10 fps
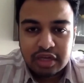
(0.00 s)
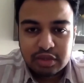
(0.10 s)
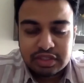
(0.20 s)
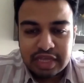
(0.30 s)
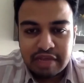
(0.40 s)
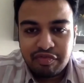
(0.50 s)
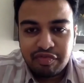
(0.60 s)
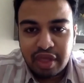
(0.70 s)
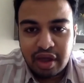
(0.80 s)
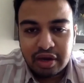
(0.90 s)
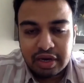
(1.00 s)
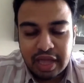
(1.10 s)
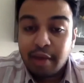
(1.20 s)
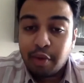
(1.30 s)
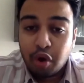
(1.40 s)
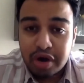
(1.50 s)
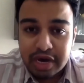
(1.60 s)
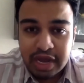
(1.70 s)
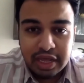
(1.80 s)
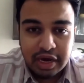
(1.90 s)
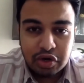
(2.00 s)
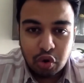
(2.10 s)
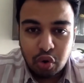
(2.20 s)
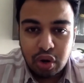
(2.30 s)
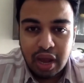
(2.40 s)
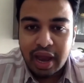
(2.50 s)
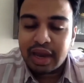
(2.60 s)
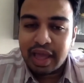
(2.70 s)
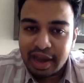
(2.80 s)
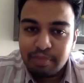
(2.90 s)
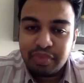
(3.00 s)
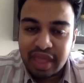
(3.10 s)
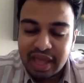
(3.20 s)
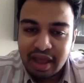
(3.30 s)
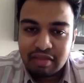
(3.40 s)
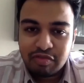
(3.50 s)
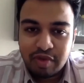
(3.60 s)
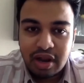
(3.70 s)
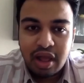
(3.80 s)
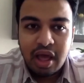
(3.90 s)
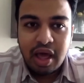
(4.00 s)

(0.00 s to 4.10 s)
to see if they have already taken a toll, and help there as well.